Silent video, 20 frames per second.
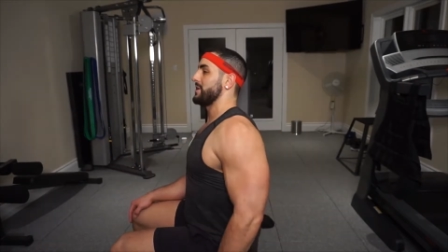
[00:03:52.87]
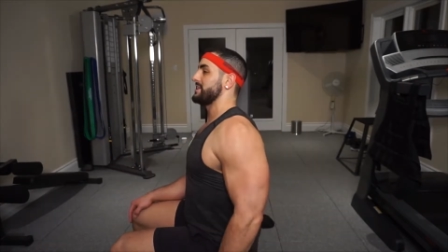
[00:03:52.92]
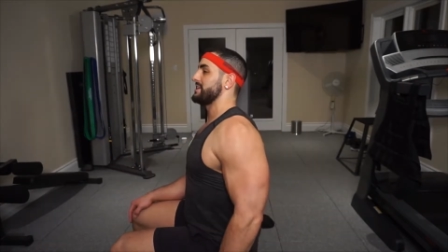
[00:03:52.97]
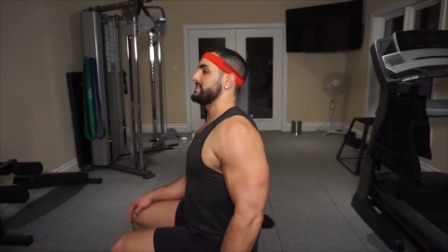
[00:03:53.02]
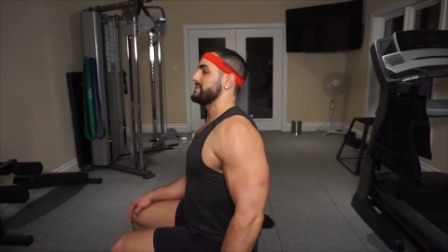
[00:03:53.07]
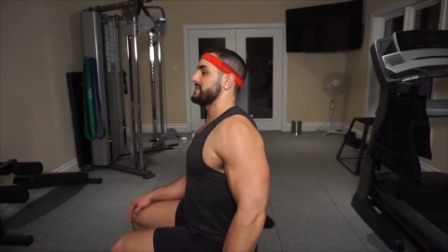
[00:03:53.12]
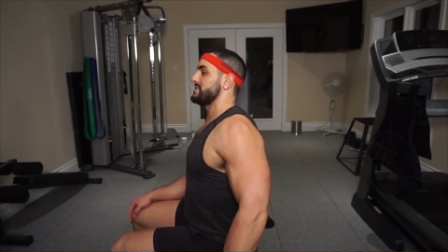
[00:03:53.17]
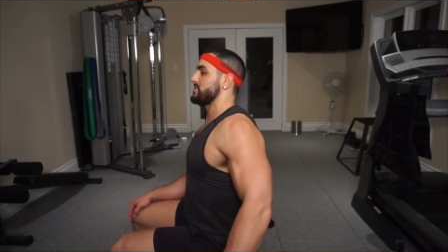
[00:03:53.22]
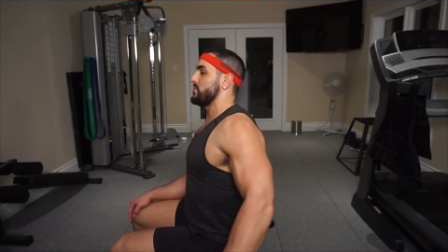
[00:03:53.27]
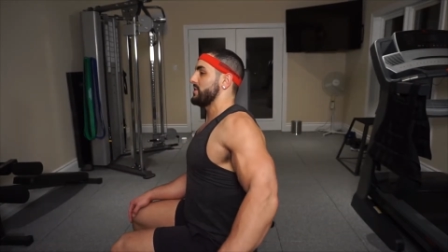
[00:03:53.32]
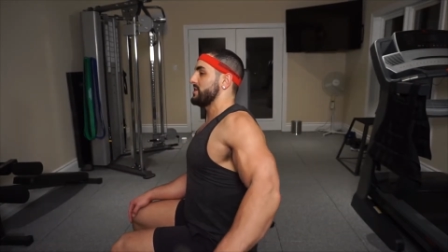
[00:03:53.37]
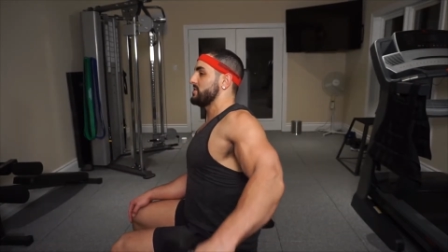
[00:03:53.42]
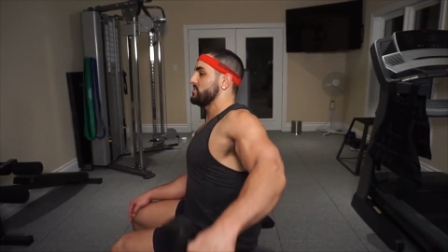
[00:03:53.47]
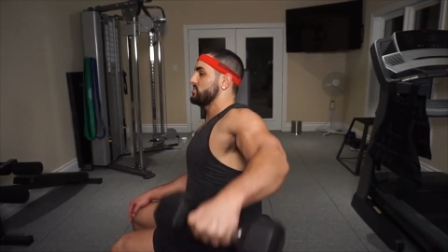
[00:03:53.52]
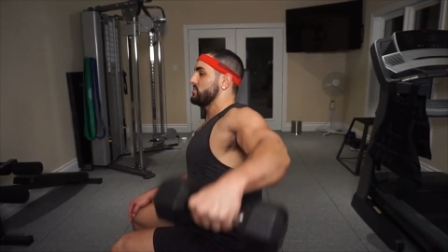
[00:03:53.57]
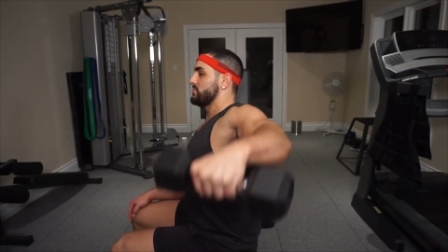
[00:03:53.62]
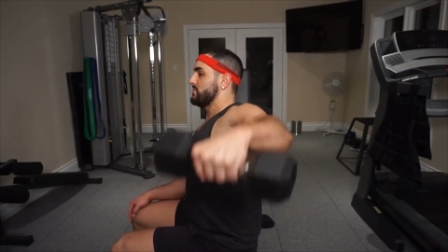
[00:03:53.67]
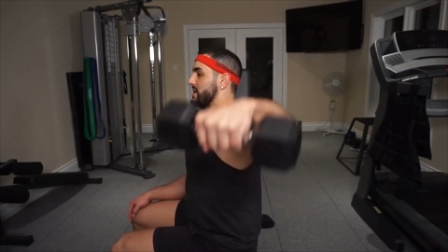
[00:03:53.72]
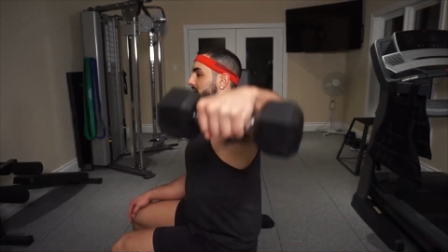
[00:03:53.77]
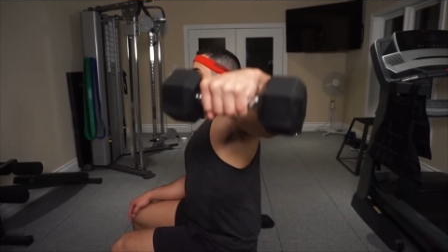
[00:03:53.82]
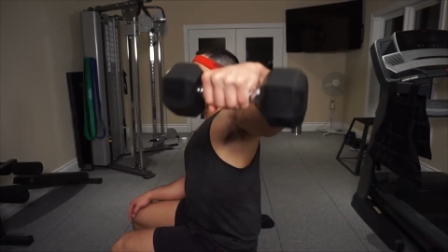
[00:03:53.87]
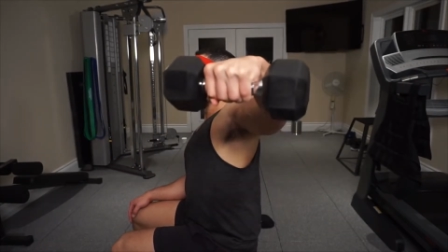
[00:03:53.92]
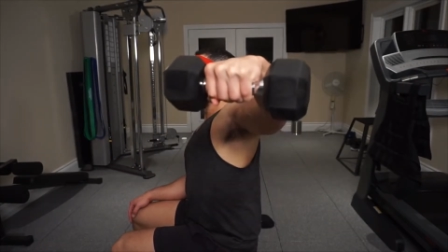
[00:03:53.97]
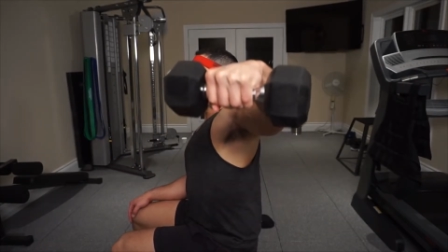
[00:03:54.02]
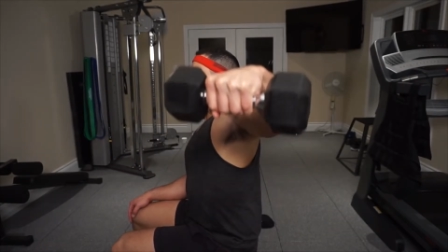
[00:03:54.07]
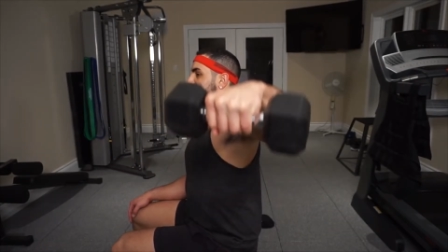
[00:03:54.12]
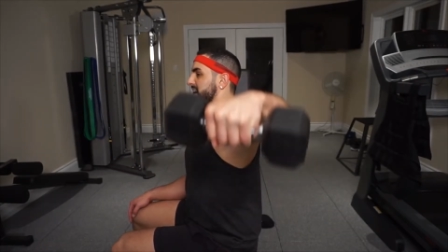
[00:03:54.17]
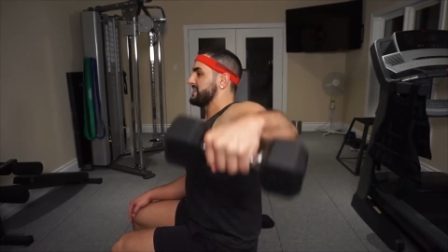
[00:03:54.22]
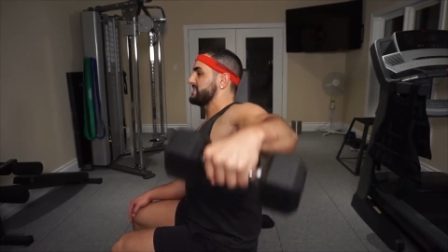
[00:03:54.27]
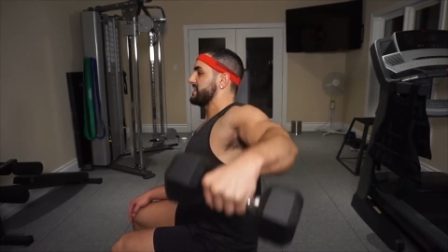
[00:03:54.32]
What this is going to do
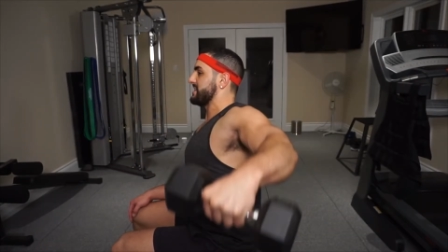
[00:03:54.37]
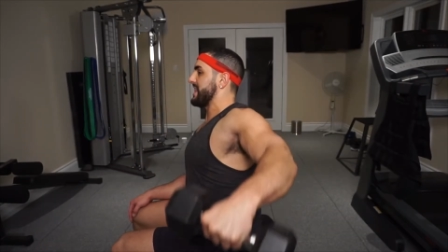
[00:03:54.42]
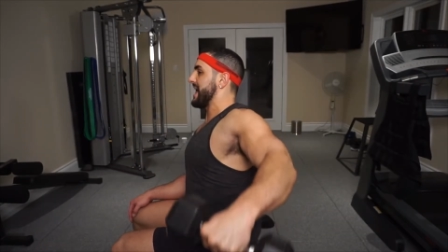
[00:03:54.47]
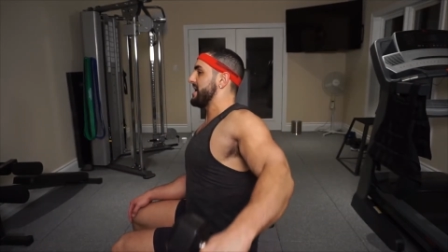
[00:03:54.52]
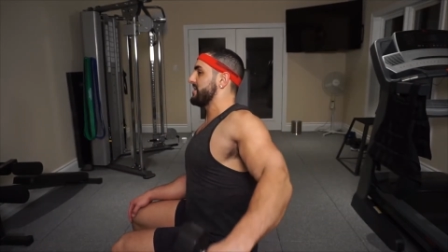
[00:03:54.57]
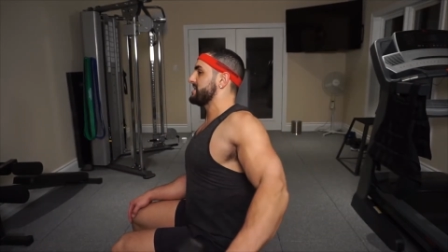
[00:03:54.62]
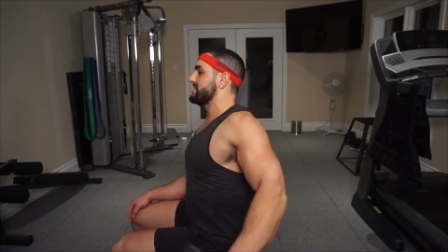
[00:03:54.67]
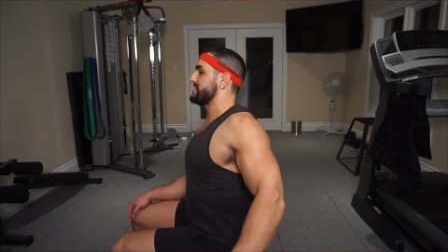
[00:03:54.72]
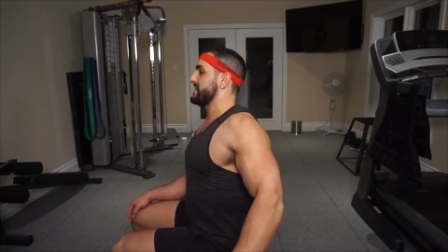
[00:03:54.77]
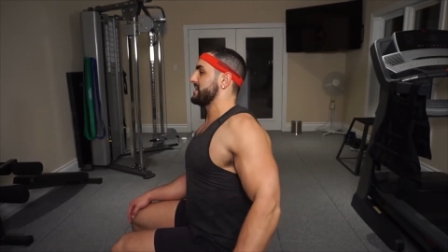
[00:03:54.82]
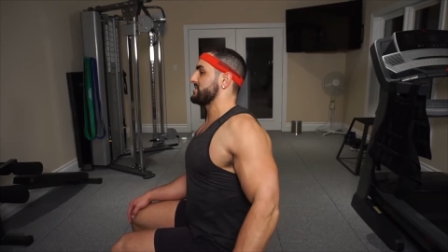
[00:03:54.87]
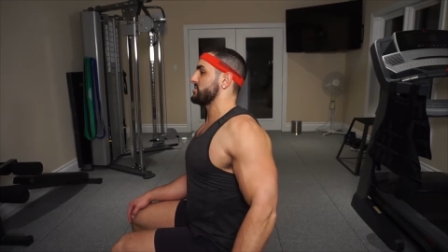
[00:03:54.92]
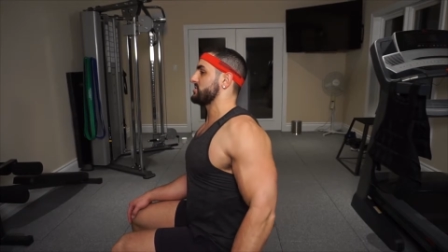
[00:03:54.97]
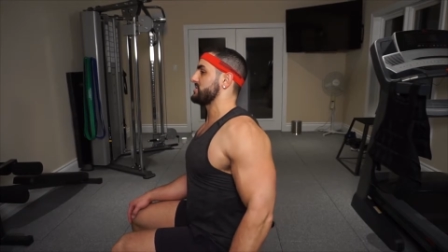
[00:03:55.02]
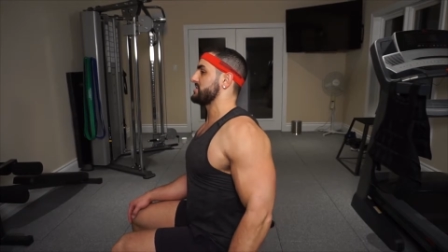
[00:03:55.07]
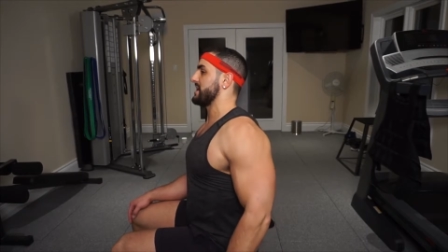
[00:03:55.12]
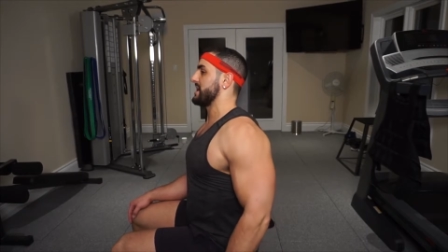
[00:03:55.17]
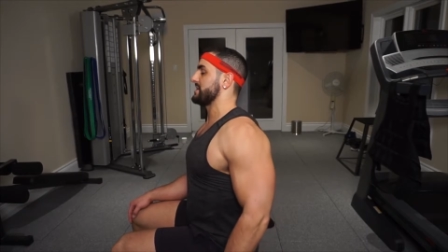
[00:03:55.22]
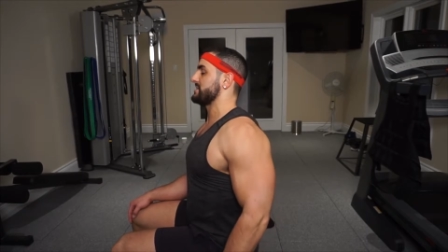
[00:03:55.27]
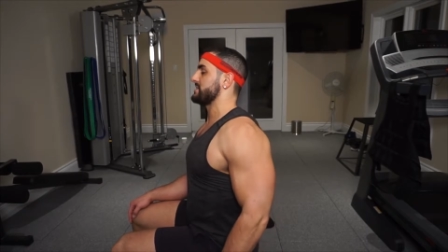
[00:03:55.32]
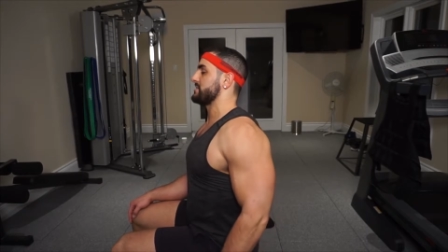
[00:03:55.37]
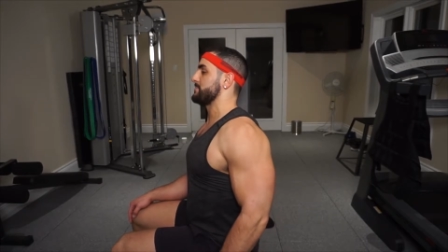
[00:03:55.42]
then is allow this exercise